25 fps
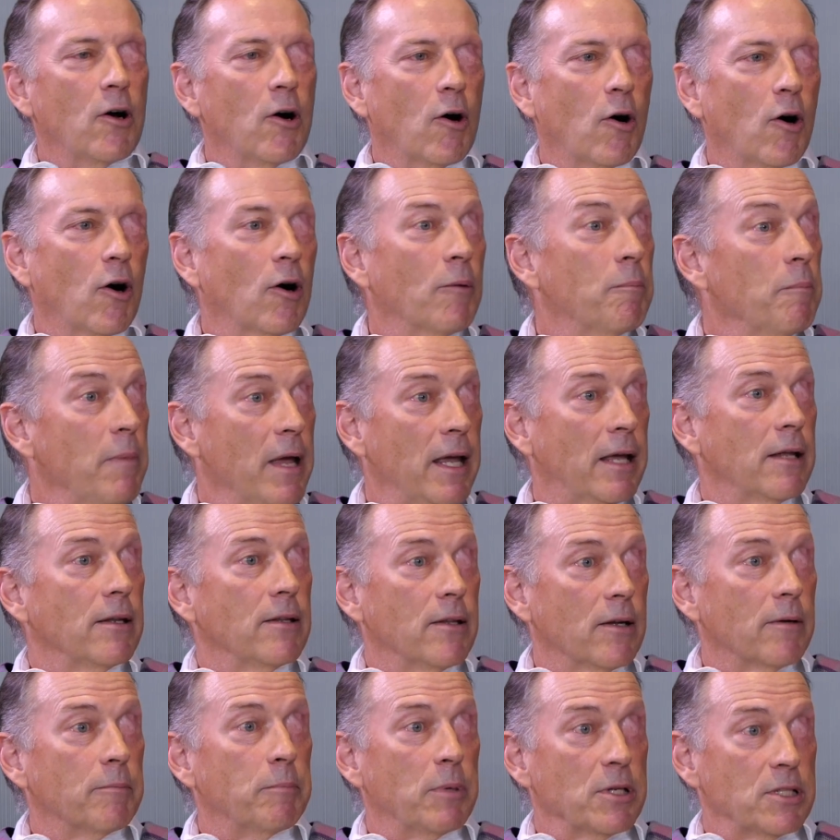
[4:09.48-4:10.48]
or making
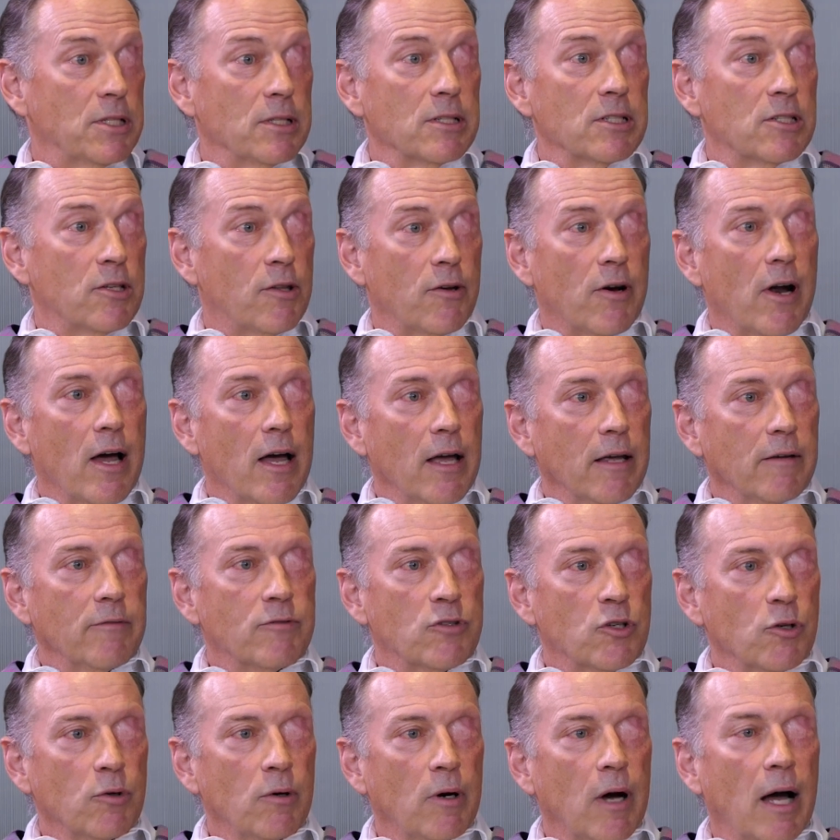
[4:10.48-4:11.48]
their business thrive.
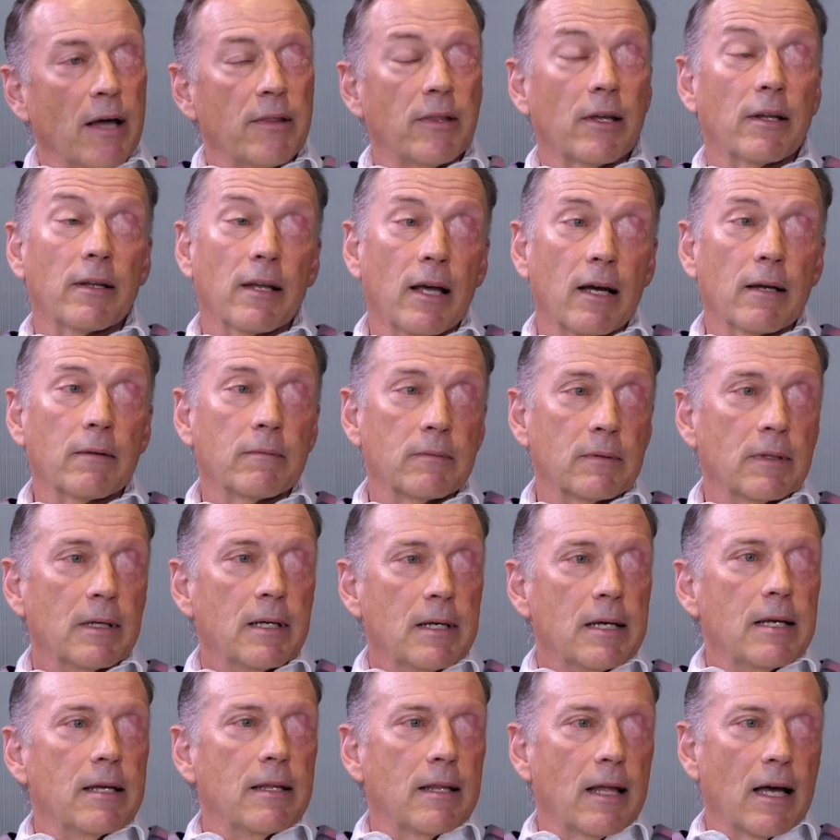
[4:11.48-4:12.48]
So I think that
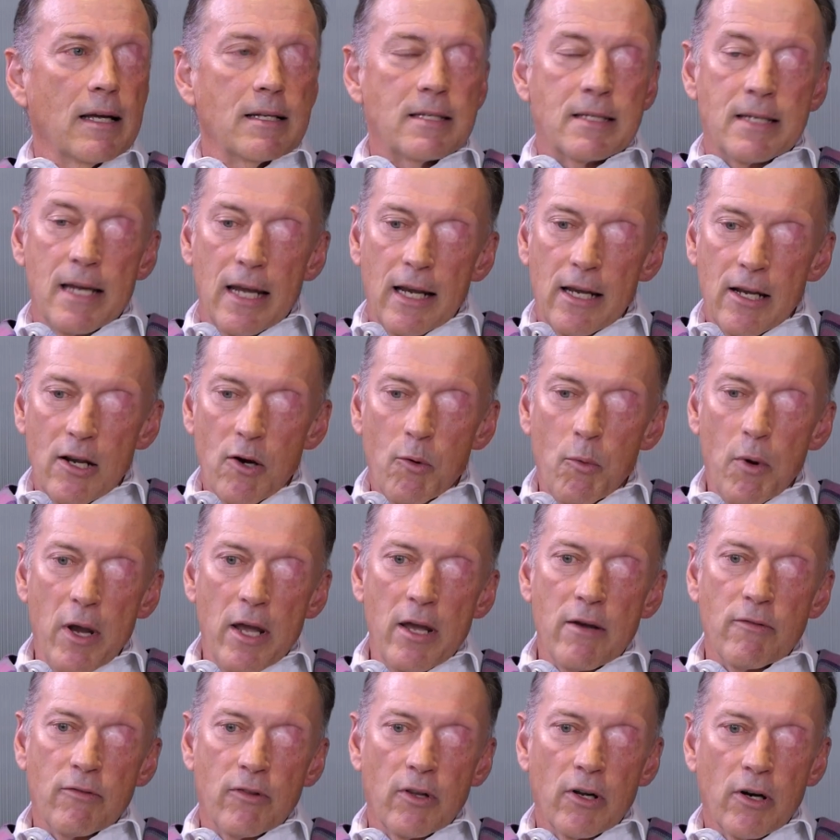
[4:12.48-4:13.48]
that taking
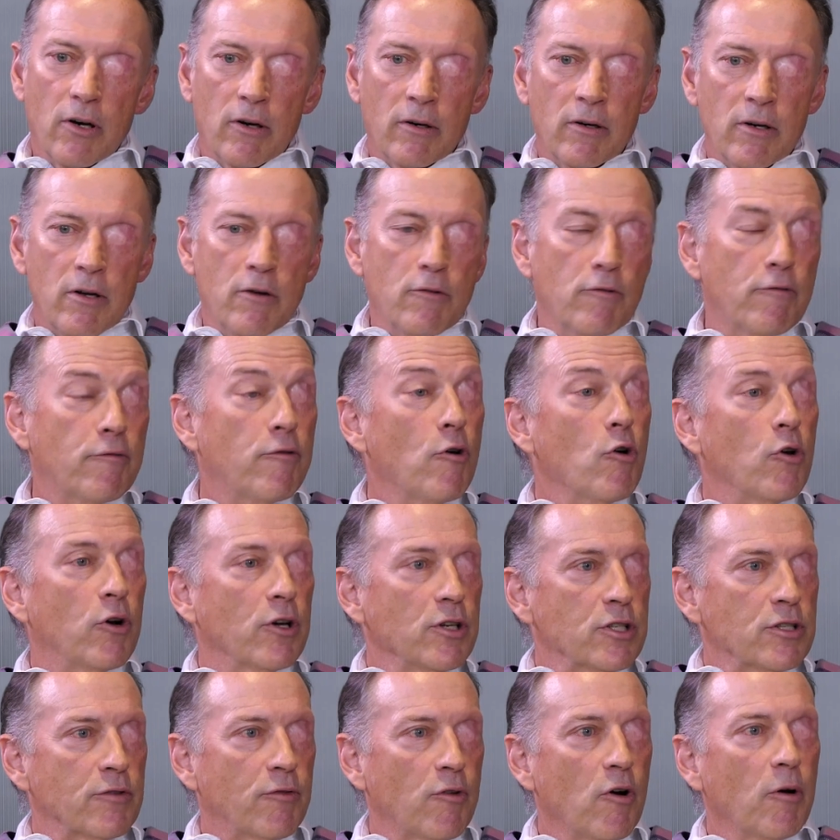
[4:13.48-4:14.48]
away of their
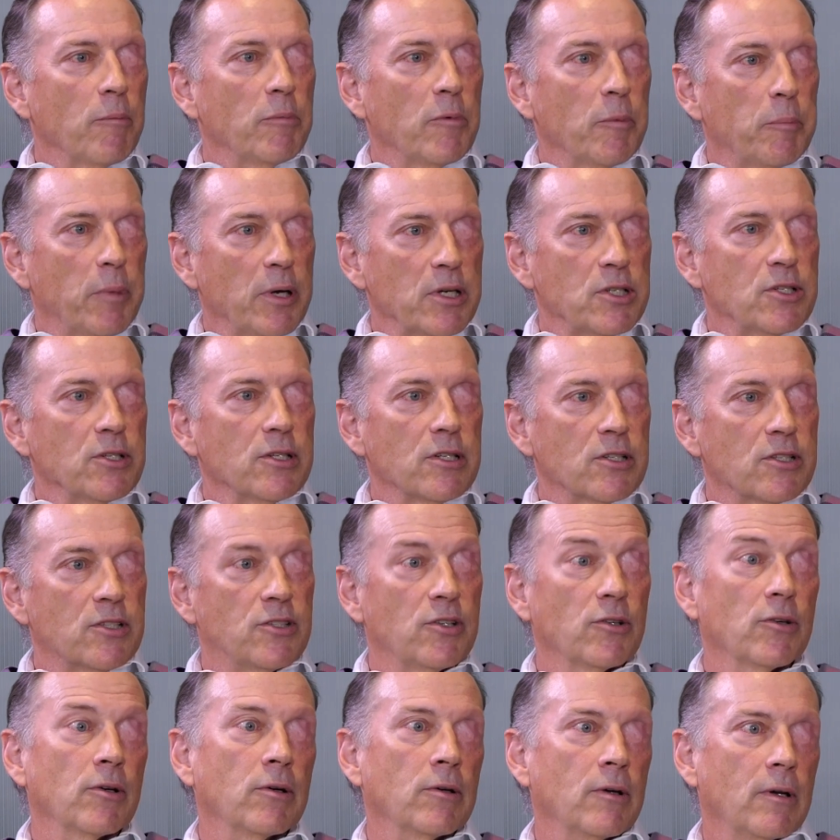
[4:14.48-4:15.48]
focus from the business
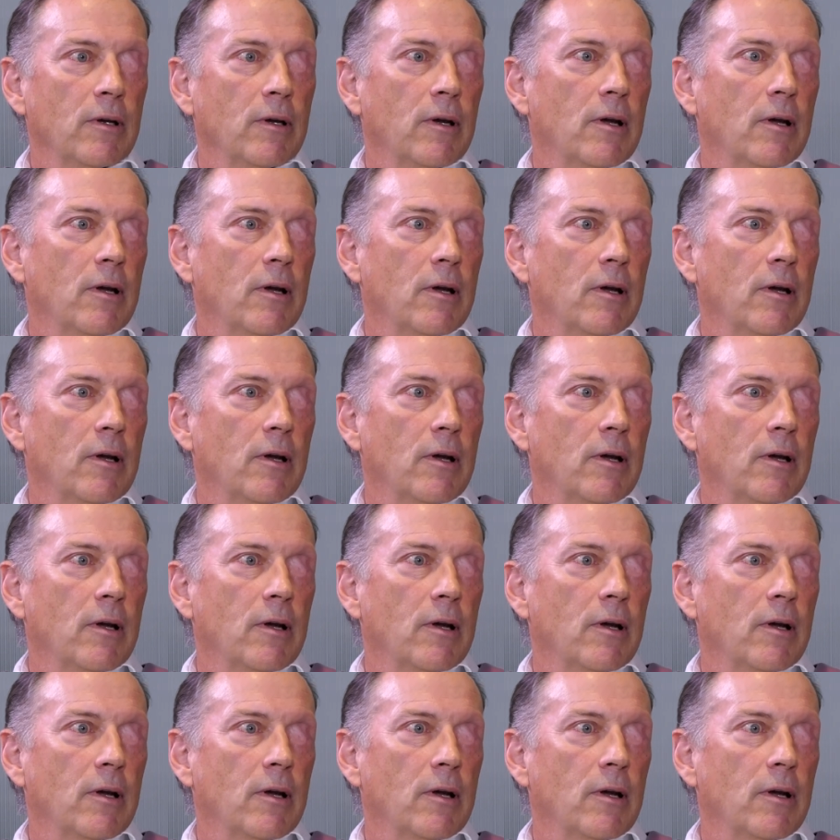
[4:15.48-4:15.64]
to